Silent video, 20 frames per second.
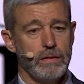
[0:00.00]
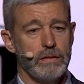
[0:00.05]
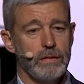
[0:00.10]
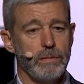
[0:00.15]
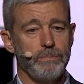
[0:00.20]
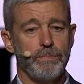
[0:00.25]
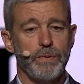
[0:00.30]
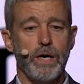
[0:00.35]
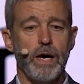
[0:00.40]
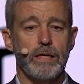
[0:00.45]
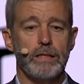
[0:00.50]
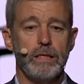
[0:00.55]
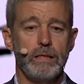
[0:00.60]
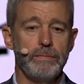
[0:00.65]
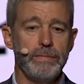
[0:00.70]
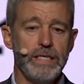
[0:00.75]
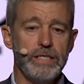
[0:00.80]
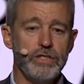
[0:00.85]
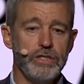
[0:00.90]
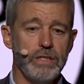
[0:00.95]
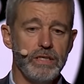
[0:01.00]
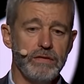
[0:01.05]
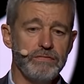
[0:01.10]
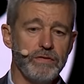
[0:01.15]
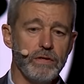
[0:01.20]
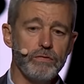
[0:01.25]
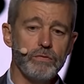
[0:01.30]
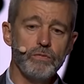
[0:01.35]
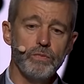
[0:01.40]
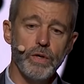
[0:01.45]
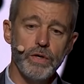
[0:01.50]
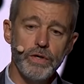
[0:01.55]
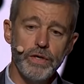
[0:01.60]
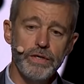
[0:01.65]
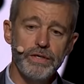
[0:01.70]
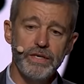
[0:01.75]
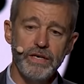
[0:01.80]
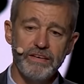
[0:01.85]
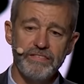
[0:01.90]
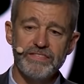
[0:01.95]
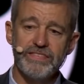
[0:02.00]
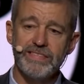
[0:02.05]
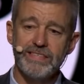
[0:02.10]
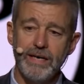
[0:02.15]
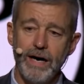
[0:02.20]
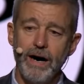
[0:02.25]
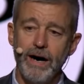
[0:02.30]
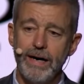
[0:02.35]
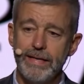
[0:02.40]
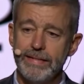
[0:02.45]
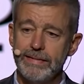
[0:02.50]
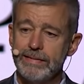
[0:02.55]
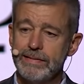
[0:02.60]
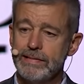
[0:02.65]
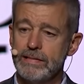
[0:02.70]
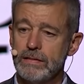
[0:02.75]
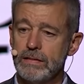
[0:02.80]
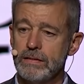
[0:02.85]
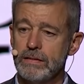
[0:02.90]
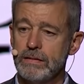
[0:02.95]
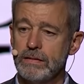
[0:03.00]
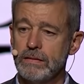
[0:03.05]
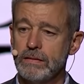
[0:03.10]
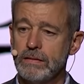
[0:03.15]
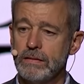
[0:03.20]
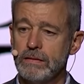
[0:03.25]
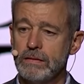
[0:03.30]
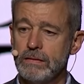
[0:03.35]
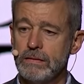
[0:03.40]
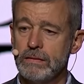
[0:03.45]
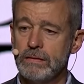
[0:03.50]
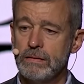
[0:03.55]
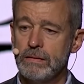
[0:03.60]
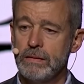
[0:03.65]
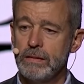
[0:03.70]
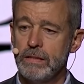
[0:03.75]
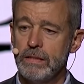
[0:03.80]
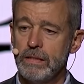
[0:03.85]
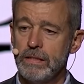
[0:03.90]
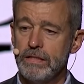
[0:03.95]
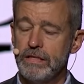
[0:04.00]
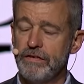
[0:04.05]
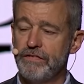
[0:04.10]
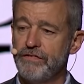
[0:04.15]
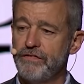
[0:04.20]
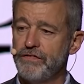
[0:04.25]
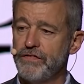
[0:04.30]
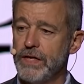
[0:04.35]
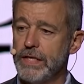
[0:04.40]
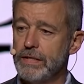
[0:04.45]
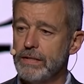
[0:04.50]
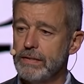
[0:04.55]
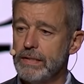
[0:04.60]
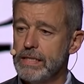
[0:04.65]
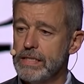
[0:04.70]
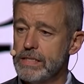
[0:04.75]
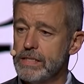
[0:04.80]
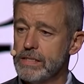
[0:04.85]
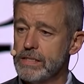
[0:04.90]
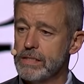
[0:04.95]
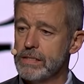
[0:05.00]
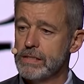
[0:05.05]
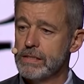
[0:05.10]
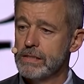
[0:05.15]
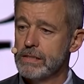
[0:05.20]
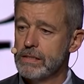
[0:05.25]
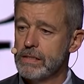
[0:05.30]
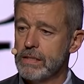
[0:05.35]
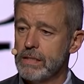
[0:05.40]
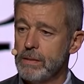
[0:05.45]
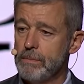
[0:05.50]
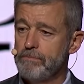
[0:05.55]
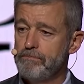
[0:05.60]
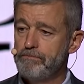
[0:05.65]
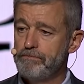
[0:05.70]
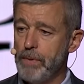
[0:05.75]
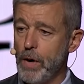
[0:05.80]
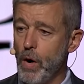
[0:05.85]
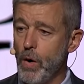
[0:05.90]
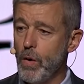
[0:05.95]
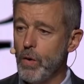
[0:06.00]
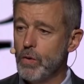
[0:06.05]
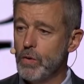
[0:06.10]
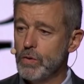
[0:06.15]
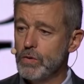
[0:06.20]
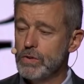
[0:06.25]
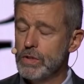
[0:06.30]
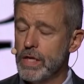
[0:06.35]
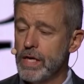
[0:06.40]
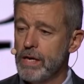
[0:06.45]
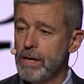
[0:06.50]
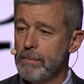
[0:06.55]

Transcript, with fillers: The proclamation of the Word of God, the fearless, bold